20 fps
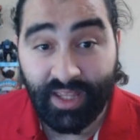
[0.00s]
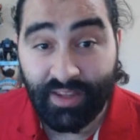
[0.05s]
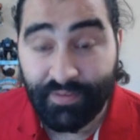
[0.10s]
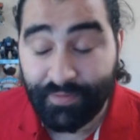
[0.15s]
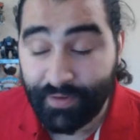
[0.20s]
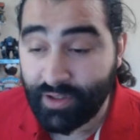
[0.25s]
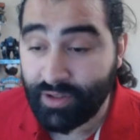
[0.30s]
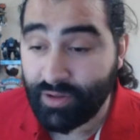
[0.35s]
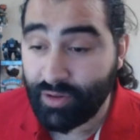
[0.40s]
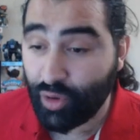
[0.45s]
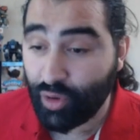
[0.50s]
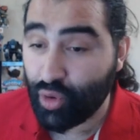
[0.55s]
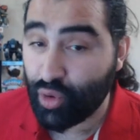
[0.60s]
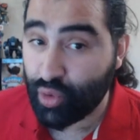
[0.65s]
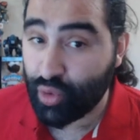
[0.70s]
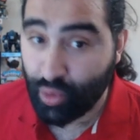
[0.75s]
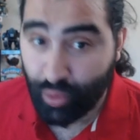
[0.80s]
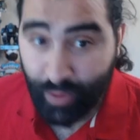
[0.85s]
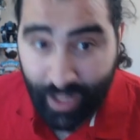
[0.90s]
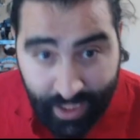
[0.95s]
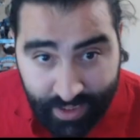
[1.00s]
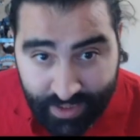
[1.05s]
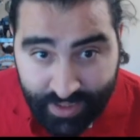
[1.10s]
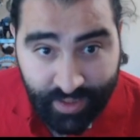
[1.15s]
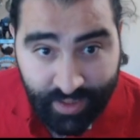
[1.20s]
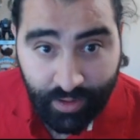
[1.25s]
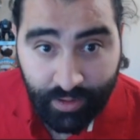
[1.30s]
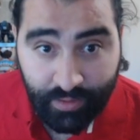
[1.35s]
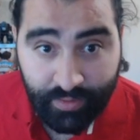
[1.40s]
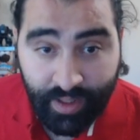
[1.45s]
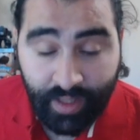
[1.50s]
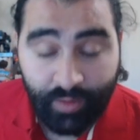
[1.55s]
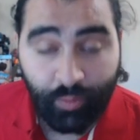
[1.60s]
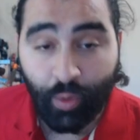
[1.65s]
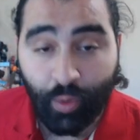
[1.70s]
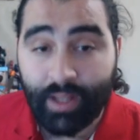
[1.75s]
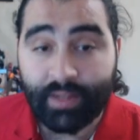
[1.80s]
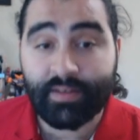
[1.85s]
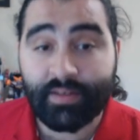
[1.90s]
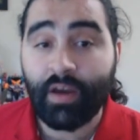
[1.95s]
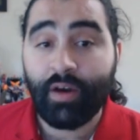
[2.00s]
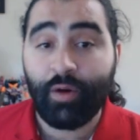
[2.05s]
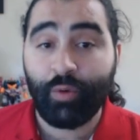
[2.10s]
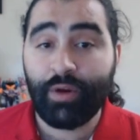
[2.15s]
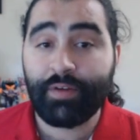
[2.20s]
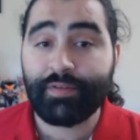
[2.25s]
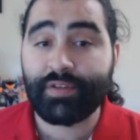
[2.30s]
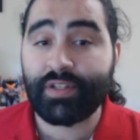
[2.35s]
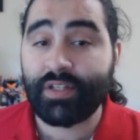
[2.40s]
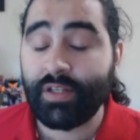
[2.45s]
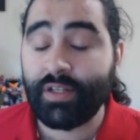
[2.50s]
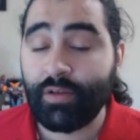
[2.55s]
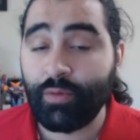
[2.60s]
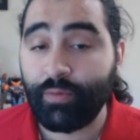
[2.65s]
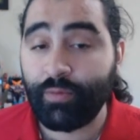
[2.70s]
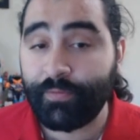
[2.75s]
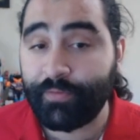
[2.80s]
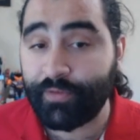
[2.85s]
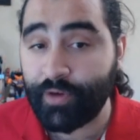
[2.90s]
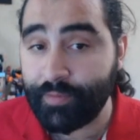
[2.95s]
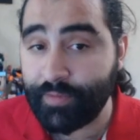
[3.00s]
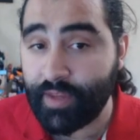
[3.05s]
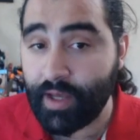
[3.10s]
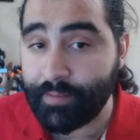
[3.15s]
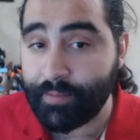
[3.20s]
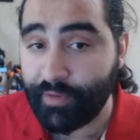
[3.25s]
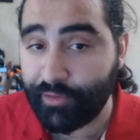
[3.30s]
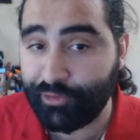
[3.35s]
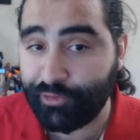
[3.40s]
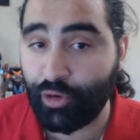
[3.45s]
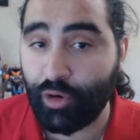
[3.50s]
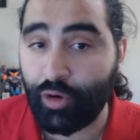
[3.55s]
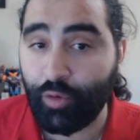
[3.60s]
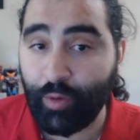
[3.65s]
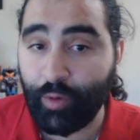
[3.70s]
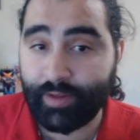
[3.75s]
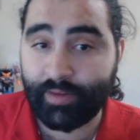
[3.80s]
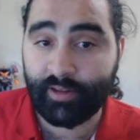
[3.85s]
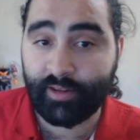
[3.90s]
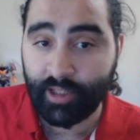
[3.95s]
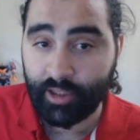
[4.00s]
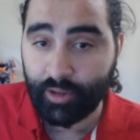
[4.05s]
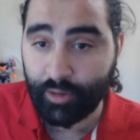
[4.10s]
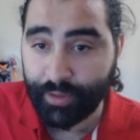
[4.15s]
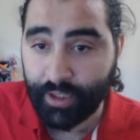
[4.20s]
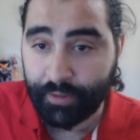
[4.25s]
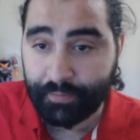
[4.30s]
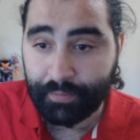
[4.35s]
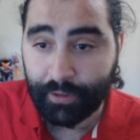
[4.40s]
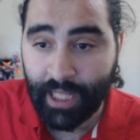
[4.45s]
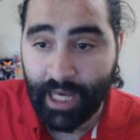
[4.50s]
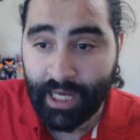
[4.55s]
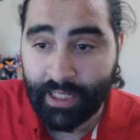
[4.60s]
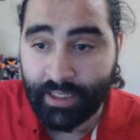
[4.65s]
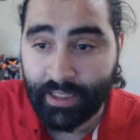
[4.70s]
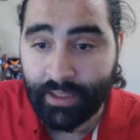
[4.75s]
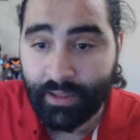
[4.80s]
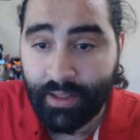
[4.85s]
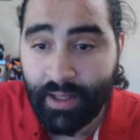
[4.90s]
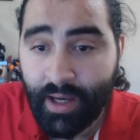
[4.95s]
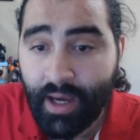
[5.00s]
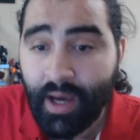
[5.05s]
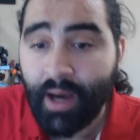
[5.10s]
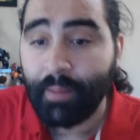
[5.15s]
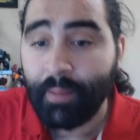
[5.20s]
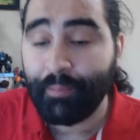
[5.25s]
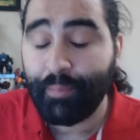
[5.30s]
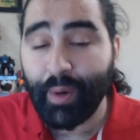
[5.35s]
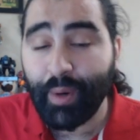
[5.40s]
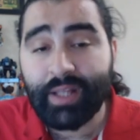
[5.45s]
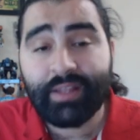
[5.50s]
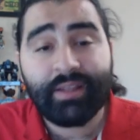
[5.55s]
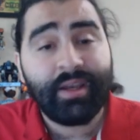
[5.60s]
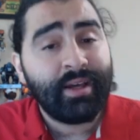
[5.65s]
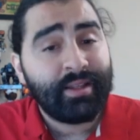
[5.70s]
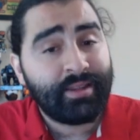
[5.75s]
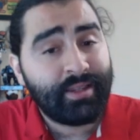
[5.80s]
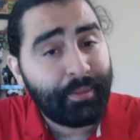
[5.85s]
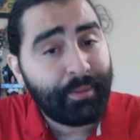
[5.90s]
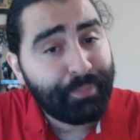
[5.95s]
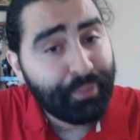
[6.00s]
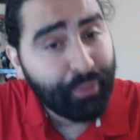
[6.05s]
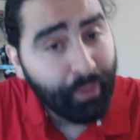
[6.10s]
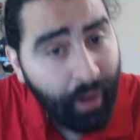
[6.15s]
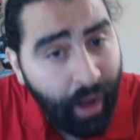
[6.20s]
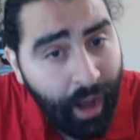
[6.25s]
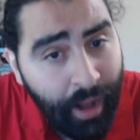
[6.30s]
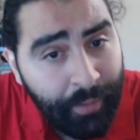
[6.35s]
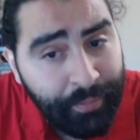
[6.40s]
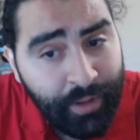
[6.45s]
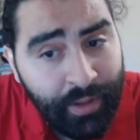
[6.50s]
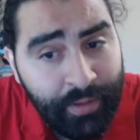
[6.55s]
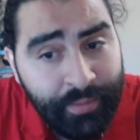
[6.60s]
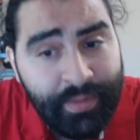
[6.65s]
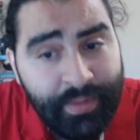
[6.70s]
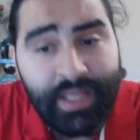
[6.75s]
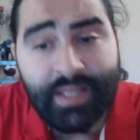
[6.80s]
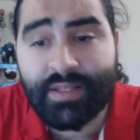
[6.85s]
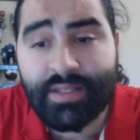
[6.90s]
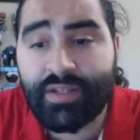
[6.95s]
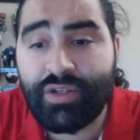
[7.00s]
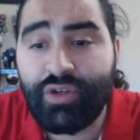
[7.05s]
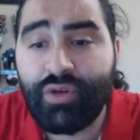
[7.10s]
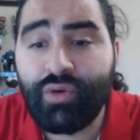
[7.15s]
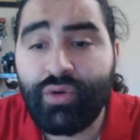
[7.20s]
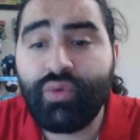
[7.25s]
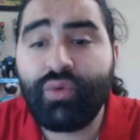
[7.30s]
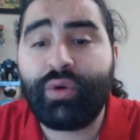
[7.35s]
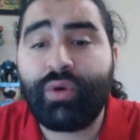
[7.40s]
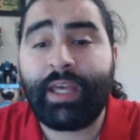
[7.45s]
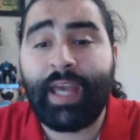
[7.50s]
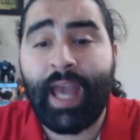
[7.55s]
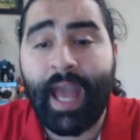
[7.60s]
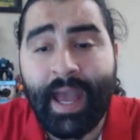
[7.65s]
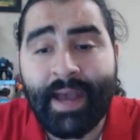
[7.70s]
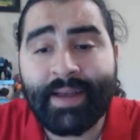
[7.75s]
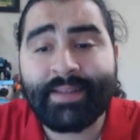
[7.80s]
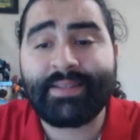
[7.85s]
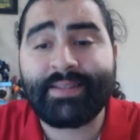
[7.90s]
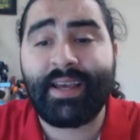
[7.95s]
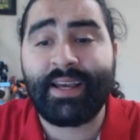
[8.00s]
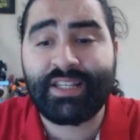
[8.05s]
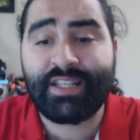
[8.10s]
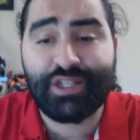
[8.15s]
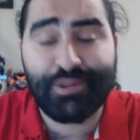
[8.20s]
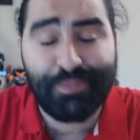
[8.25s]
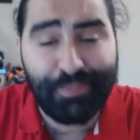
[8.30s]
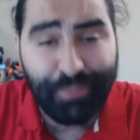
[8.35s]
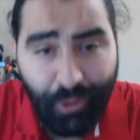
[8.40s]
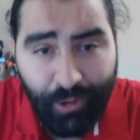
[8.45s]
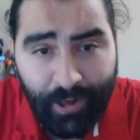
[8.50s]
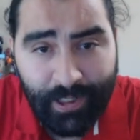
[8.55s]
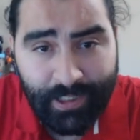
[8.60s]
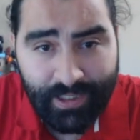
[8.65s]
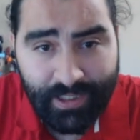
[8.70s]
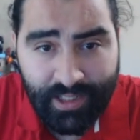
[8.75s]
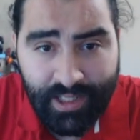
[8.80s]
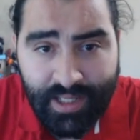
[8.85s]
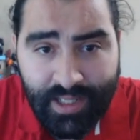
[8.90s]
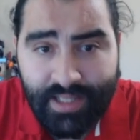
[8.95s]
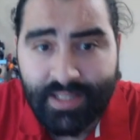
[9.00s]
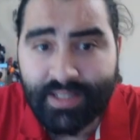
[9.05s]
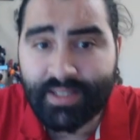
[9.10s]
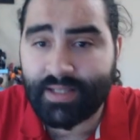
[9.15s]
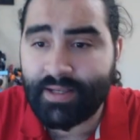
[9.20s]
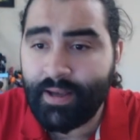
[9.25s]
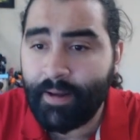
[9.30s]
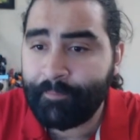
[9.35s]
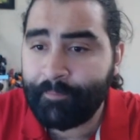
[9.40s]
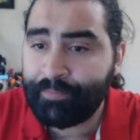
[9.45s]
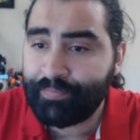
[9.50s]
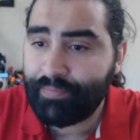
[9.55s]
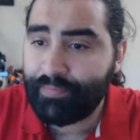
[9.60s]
even crazier than what we've seen from them before with Little Big Planet. But the problem is you can't export these